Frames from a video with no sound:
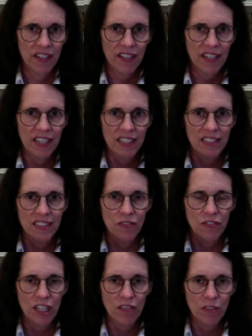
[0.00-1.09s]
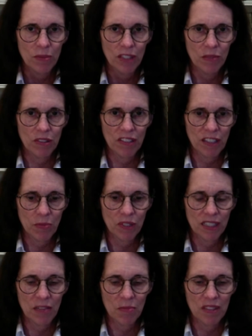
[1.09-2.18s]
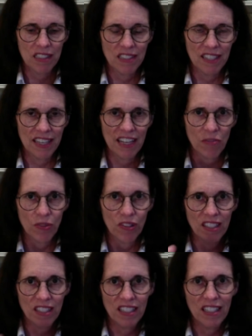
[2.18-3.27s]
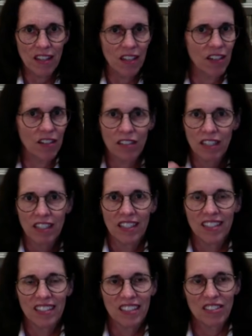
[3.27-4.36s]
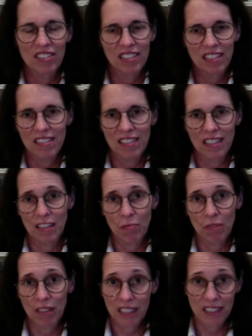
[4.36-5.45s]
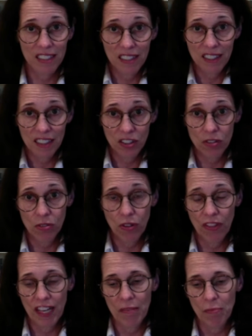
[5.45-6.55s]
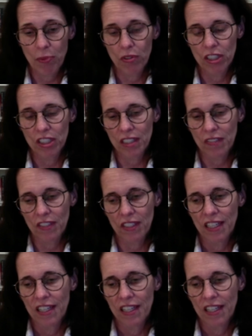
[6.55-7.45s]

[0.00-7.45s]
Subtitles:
And for everybody with type 1 diabetes, they have within their skill set the ability to control that portion of it.